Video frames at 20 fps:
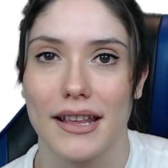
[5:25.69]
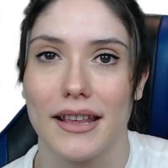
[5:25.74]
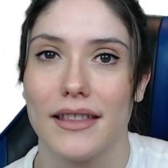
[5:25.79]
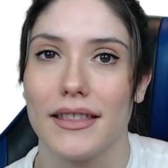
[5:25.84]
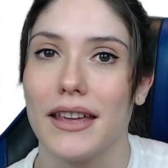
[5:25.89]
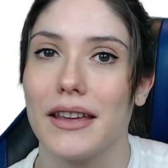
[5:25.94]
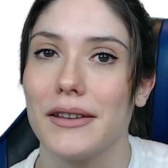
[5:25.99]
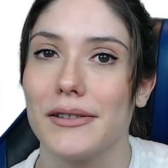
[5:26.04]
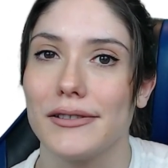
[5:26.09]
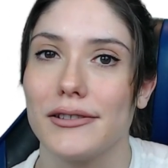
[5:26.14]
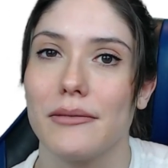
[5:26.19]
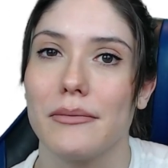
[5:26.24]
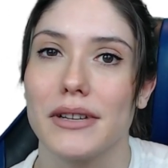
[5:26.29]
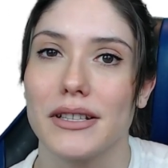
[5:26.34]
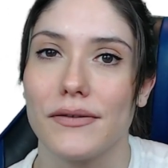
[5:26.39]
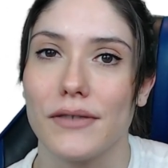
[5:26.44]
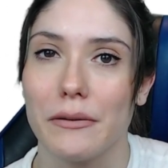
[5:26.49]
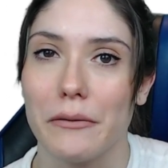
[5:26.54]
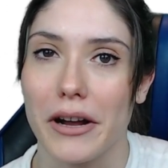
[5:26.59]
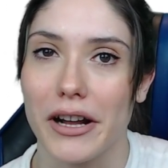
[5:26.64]
Thank you so
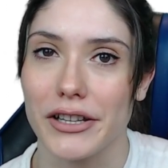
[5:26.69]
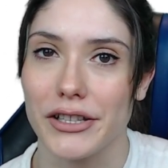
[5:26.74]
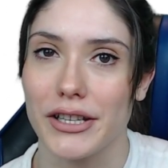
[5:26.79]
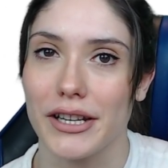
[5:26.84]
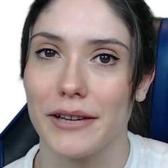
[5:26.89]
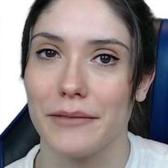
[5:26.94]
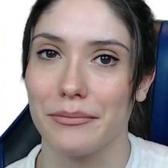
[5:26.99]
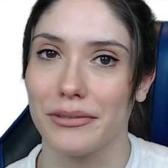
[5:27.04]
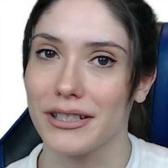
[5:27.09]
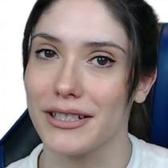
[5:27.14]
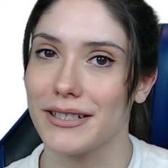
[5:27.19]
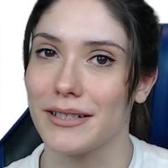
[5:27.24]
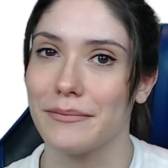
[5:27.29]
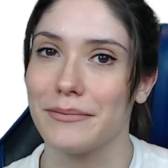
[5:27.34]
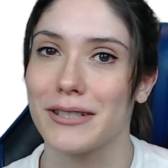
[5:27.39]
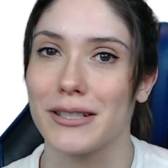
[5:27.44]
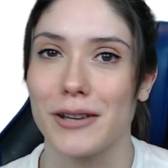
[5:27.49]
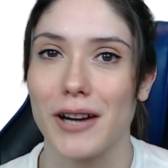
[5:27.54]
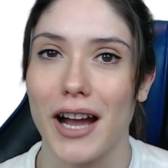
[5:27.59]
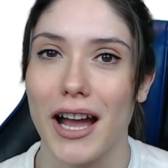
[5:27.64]
much for watching. Please
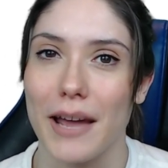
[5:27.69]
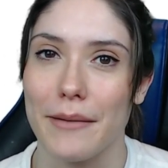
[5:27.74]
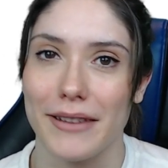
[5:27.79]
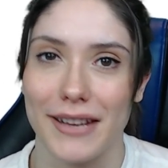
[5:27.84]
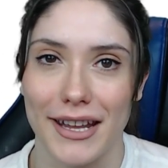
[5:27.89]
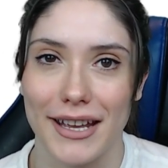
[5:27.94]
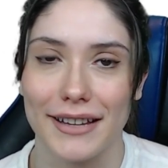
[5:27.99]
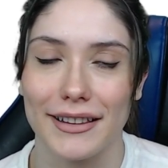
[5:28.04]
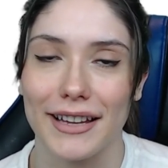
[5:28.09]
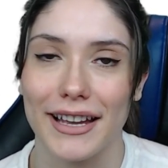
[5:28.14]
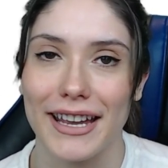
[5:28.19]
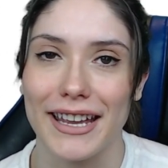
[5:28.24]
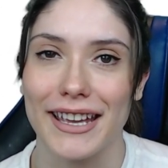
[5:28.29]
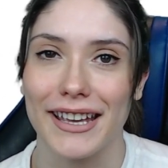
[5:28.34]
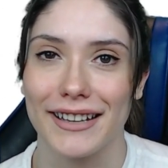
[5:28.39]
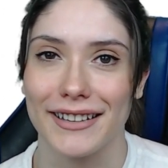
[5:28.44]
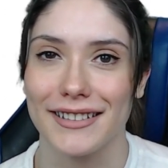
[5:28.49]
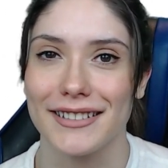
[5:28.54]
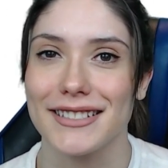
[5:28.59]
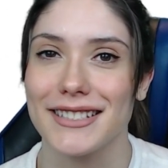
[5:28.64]
subscribe and hit
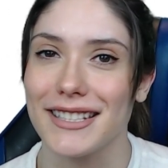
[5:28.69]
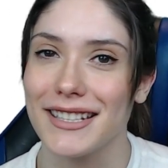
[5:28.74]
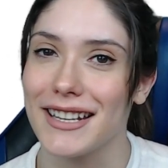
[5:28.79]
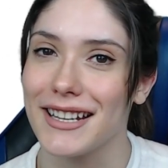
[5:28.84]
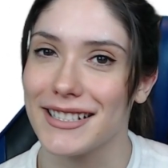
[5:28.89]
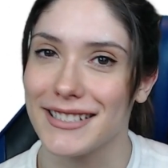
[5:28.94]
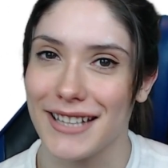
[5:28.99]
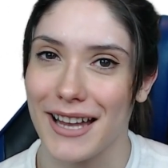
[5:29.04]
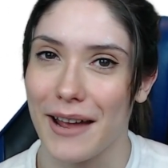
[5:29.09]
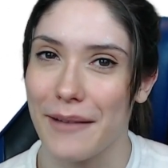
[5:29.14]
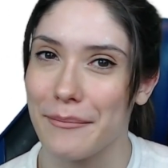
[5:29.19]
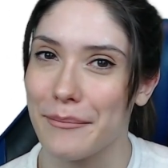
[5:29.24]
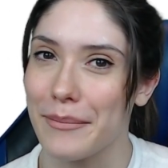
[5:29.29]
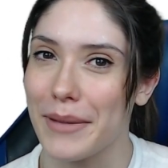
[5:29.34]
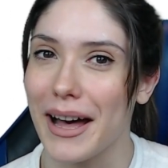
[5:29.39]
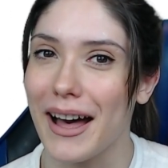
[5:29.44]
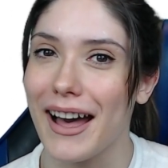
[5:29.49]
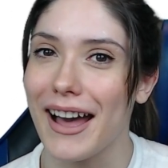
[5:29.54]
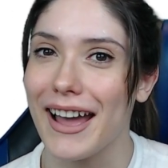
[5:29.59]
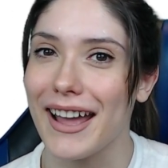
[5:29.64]
like. I'll see you next time.
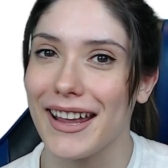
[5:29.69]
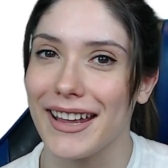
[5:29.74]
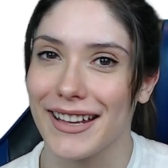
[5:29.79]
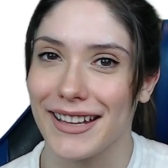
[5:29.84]
Bye.